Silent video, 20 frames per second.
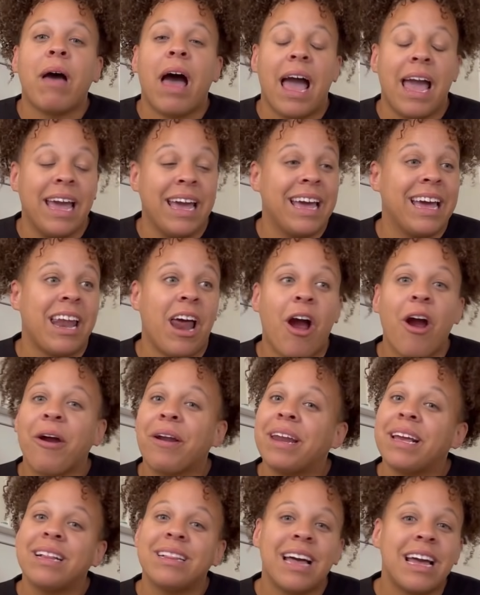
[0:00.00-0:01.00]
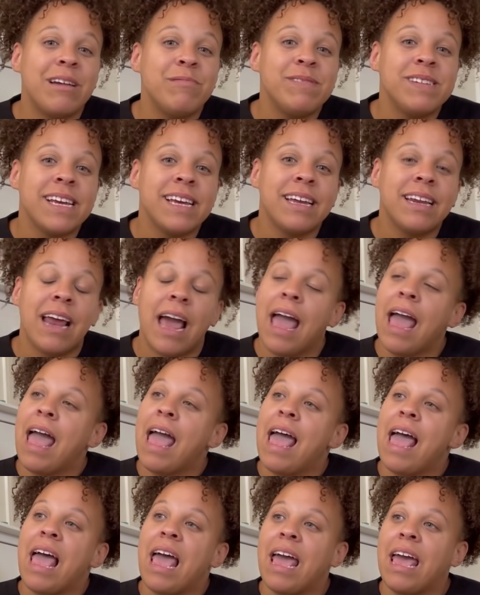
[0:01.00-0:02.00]
I had already claimed it
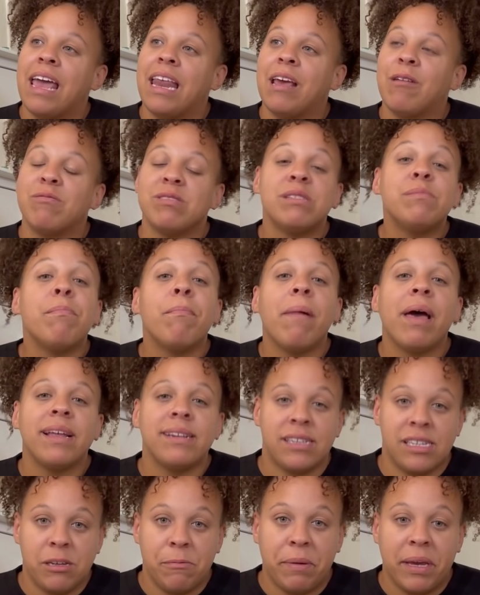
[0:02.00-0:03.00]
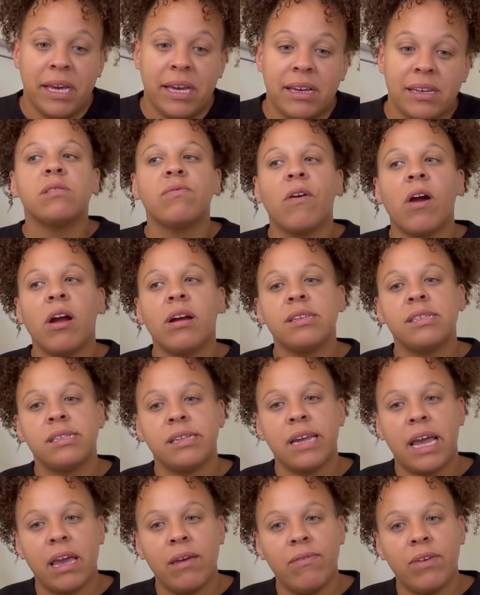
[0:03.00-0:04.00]
and it was meant to be. As far as
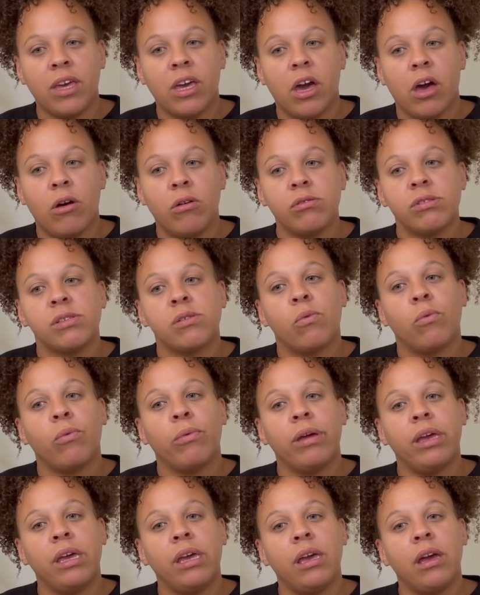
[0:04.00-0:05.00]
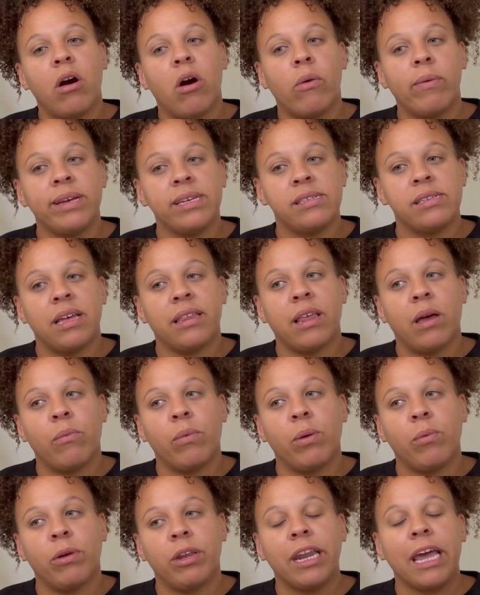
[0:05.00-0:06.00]
Nayvie goes, we always said that
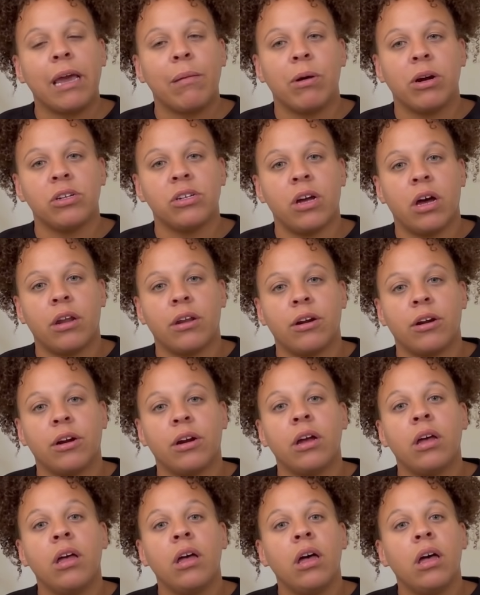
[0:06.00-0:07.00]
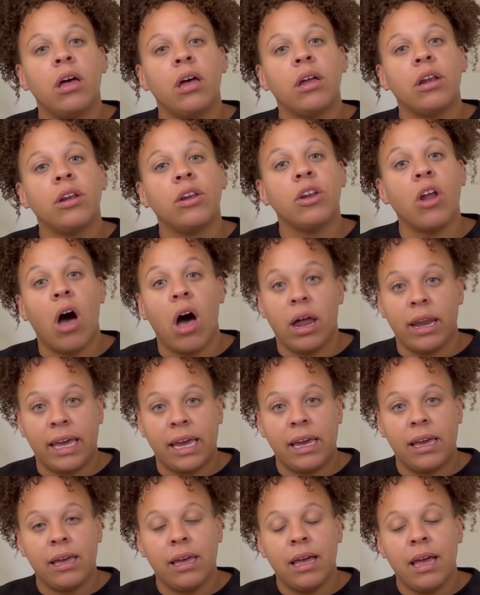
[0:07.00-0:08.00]
we would name our daughter
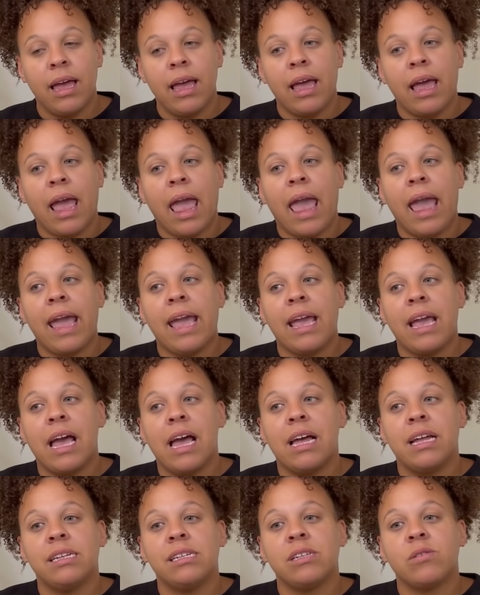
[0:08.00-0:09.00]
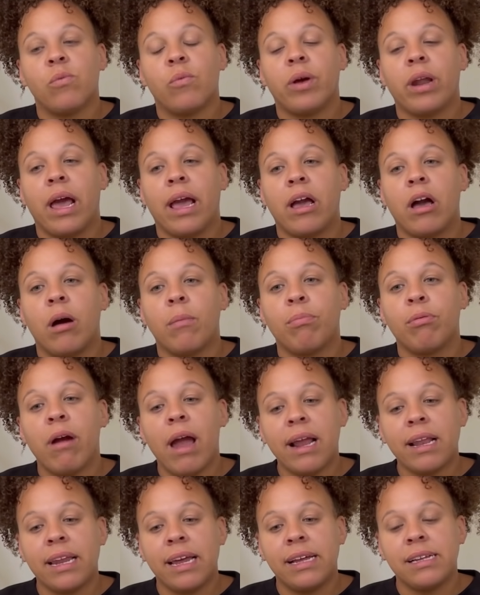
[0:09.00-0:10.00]
Nani and when I got
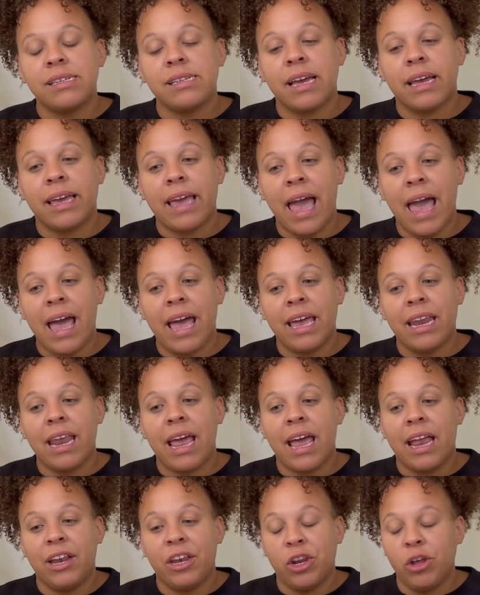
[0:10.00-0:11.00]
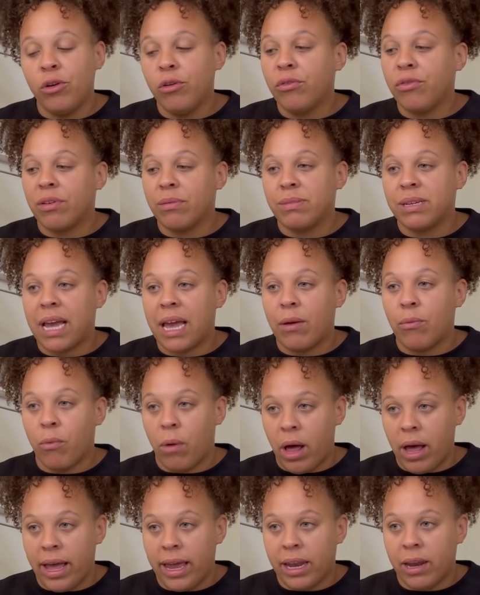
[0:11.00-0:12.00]
pregnant again and knew from day
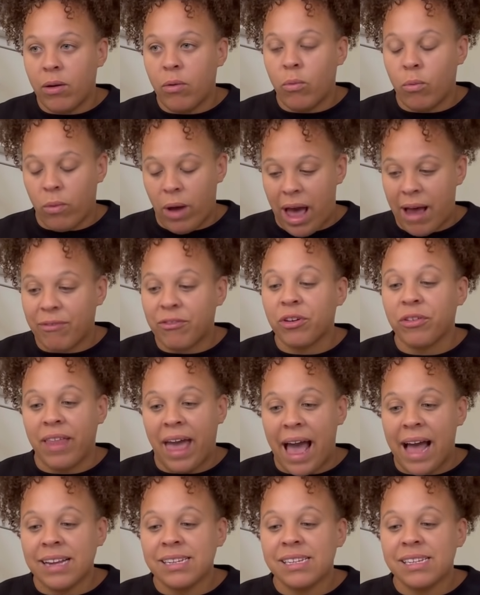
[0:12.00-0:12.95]
one after that